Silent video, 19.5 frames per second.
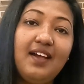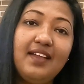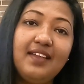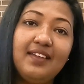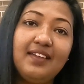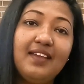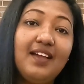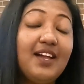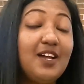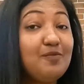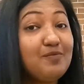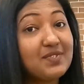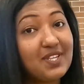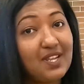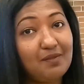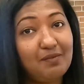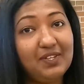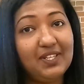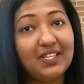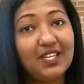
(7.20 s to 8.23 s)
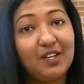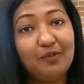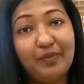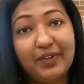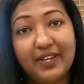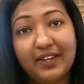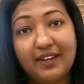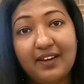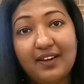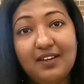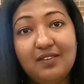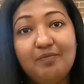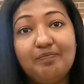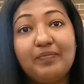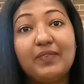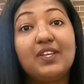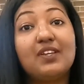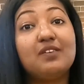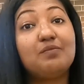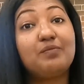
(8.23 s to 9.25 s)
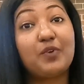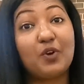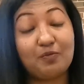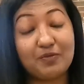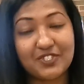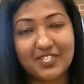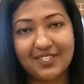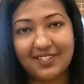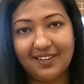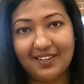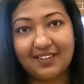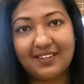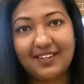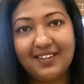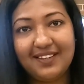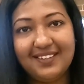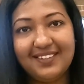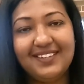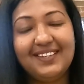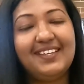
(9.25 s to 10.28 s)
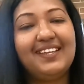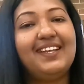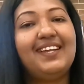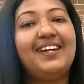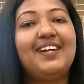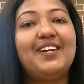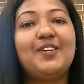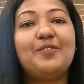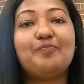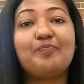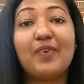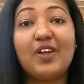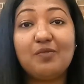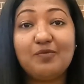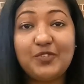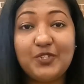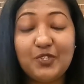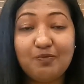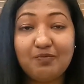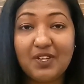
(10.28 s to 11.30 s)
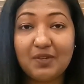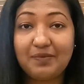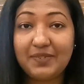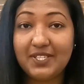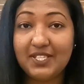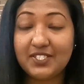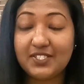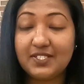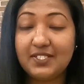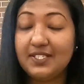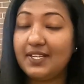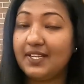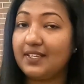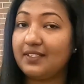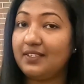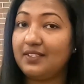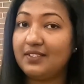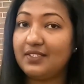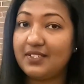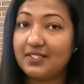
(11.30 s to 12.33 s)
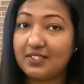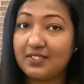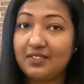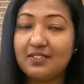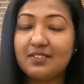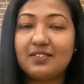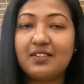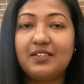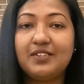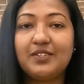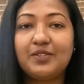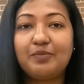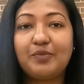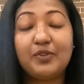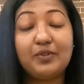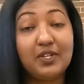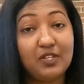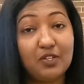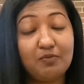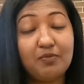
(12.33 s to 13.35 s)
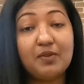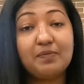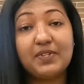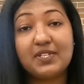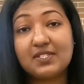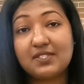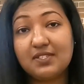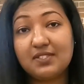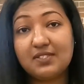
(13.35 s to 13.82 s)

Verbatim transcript: Hi, I'm Samalika Perara I'm uh, from Sri Lanka. Um, I'm doing my PhD at International Center for Neuromorphic